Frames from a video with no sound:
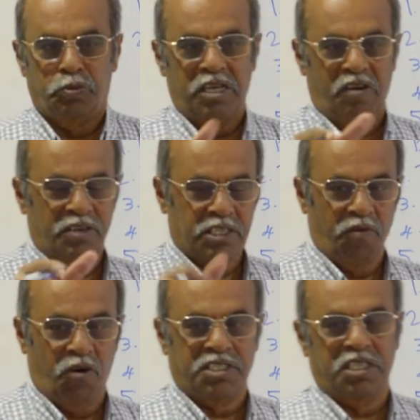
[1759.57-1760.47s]
many hours I
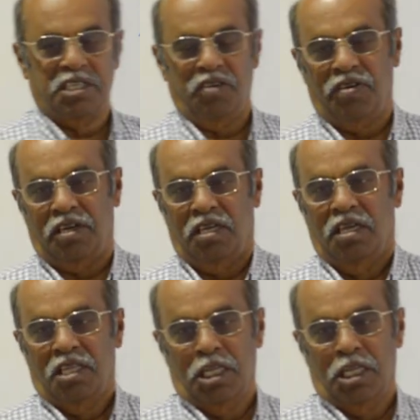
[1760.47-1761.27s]
am watching TV.